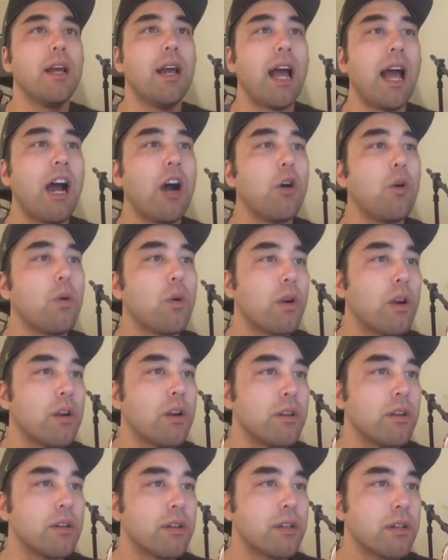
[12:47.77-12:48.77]

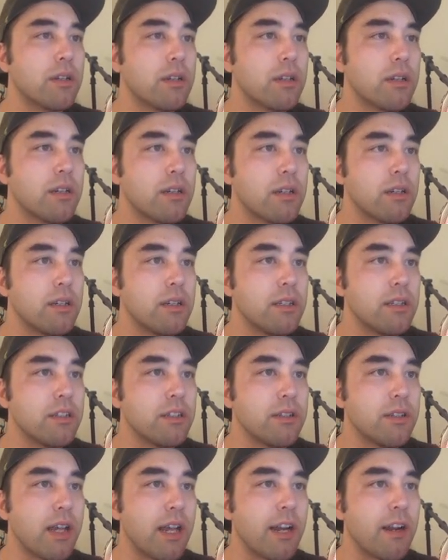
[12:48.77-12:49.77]
outward
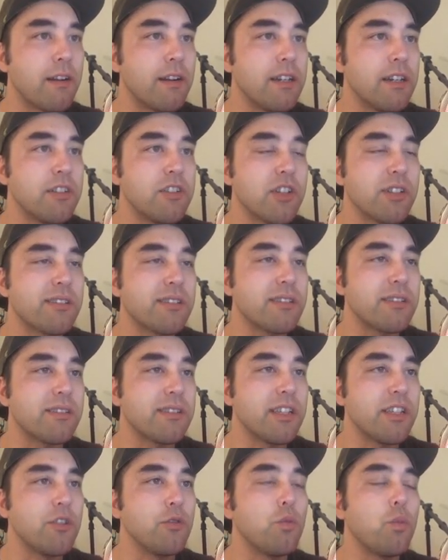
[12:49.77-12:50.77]
into the area just to
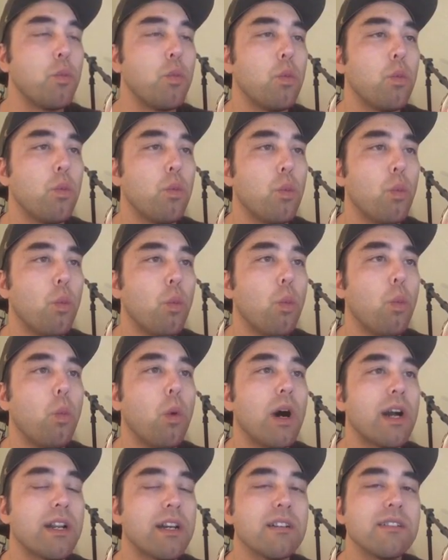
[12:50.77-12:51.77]
see
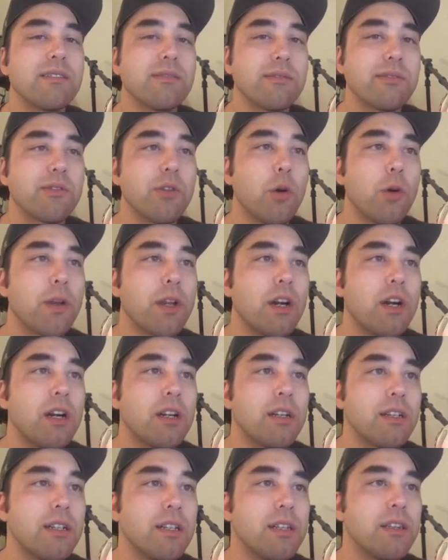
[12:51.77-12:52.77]
what else is going
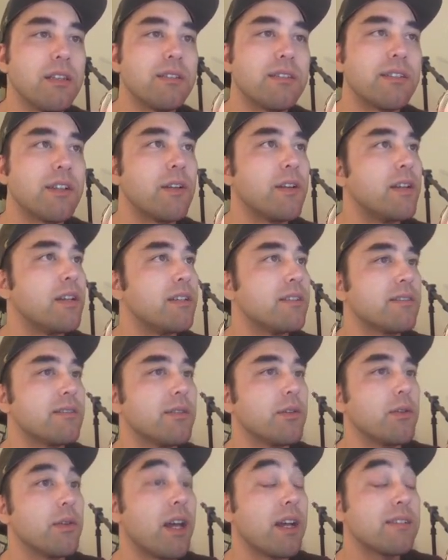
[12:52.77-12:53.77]
on in this area.
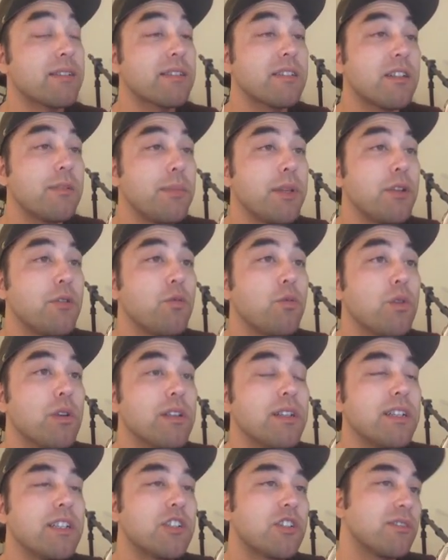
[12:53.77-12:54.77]
So that's going to be
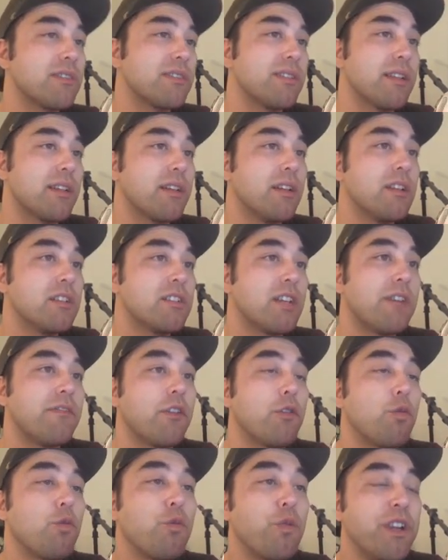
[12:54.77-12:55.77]
really interesting to have
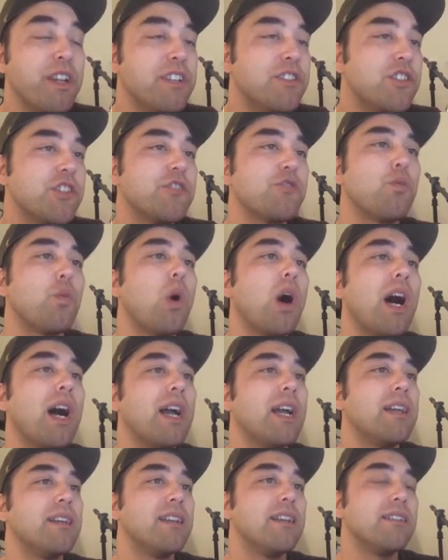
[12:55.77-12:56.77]
a
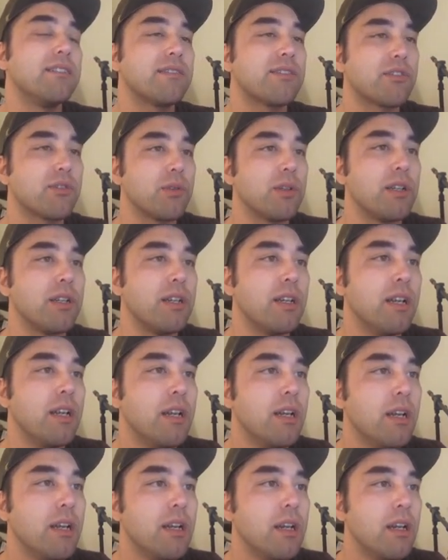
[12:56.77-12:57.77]
region-wide history
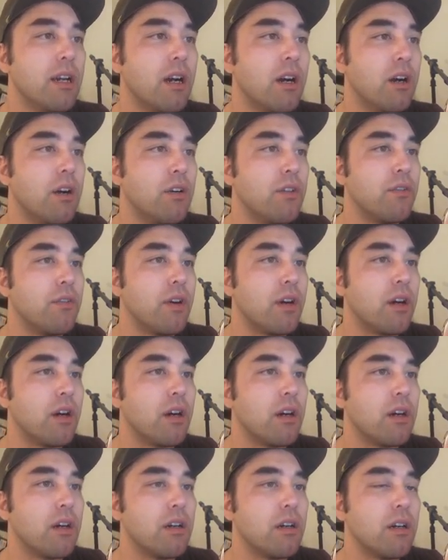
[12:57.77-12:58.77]
of
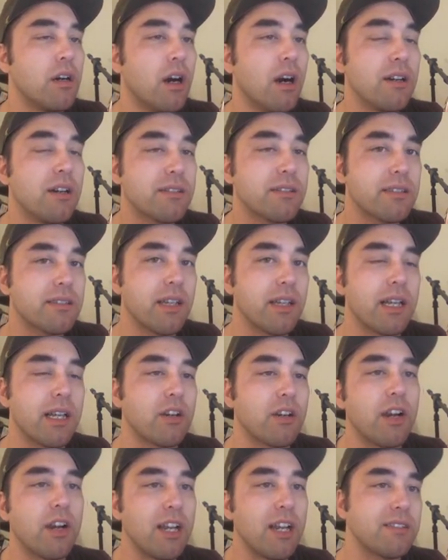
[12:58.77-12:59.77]
uh, us
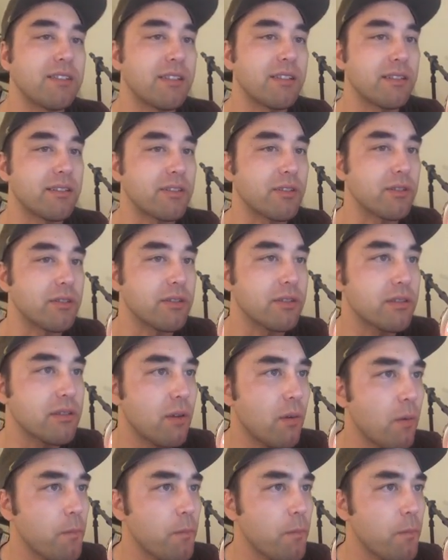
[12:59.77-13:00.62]
and our ancestors